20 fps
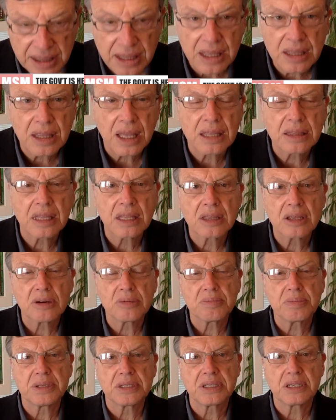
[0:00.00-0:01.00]
think there
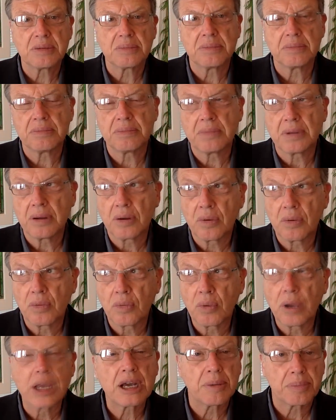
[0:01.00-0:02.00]
have been some
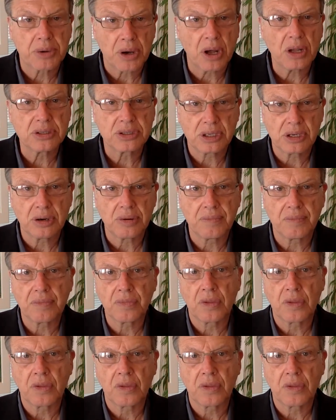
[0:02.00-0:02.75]
wake-up calls here.